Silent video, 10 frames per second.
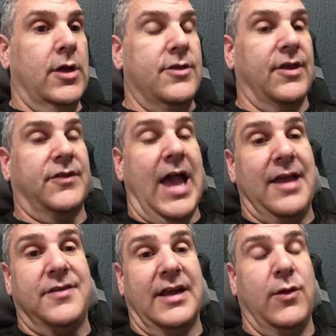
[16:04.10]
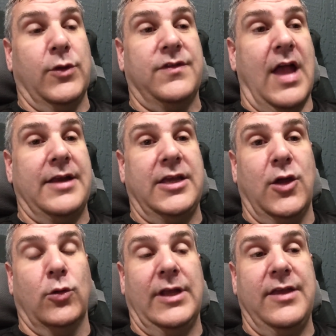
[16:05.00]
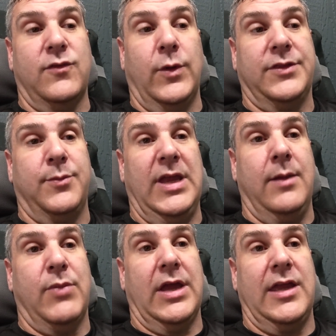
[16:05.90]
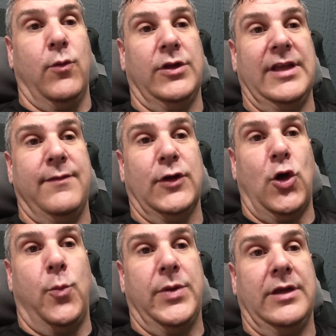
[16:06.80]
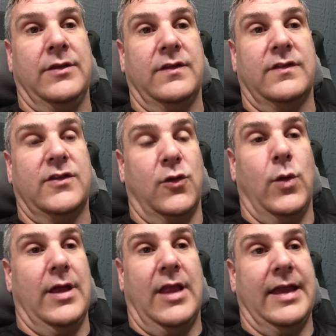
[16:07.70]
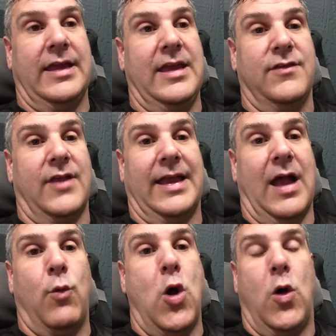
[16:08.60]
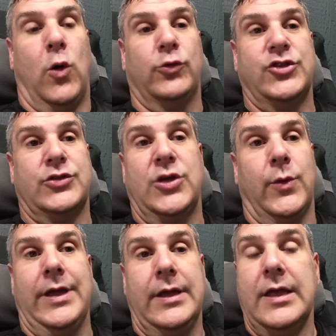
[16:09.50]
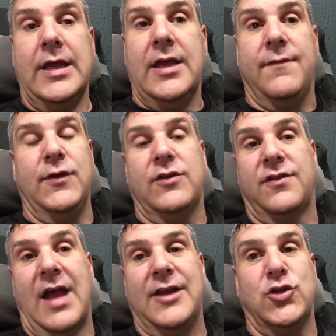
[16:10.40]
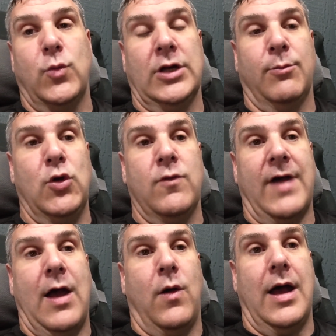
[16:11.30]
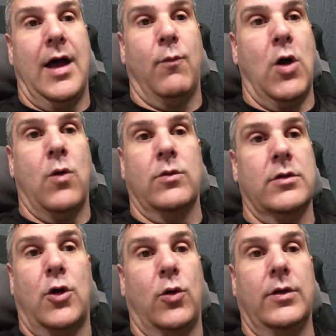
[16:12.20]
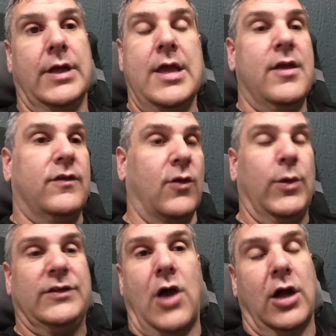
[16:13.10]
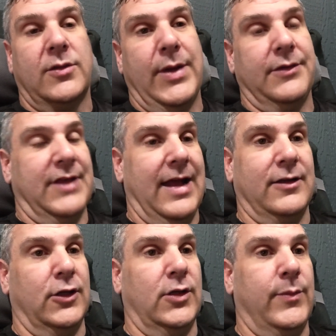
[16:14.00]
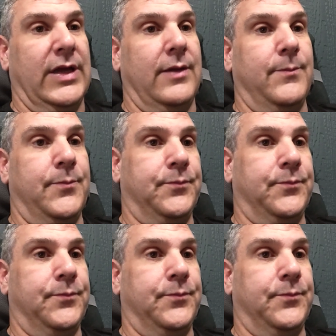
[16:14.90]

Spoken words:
This guy said he would sign a year lease with me, but he would leave it open to, he's like, I won't hold you to it. If you decide you want to move out, I won't hold. So we talked about that a little bit.